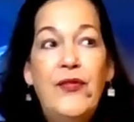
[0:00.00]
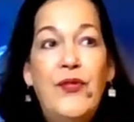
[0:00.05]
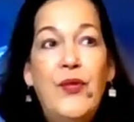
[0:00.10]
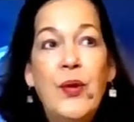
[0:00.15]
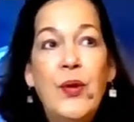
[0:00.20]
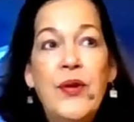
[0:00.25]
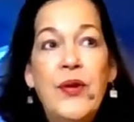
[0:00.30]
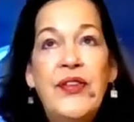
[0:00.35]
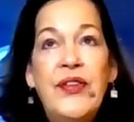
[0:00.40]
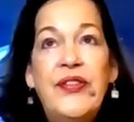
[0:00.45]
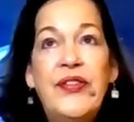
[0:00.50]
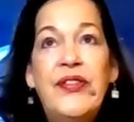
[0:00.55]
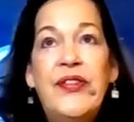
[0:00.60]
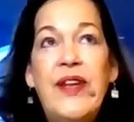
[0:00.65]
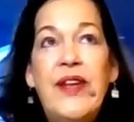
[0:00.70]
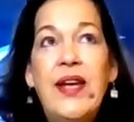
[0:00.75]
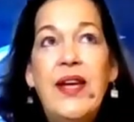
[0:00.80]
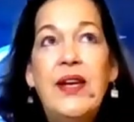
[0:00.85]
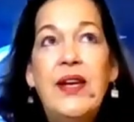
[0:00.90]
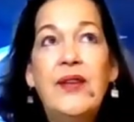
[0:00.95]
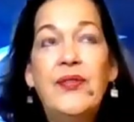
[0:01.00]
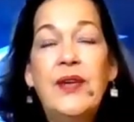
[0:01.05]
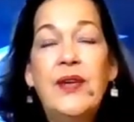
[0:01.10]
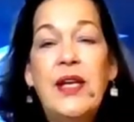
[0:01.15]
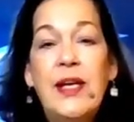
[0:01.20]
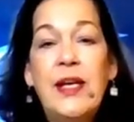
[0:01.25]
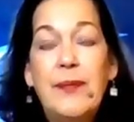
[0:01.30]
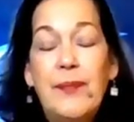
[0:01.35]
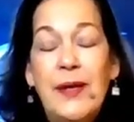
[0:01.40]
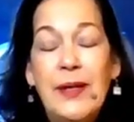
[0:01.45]
for the sake of
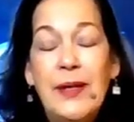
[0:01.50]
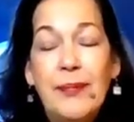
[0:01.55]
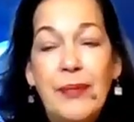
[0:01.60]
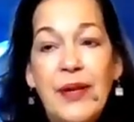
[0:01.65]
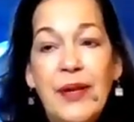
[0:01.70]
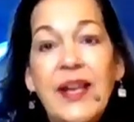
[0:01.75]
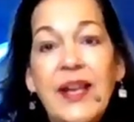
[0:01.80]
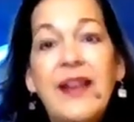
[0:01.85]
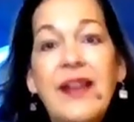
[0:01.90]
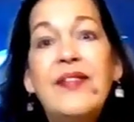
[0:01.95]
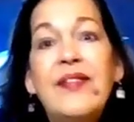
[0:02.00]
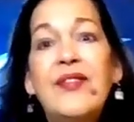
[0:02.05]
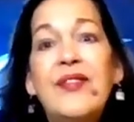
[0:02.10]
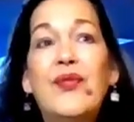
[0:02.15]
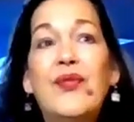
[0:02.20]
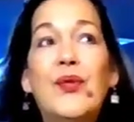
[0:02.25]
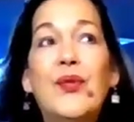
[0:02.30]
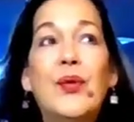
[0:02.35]
keeping peace,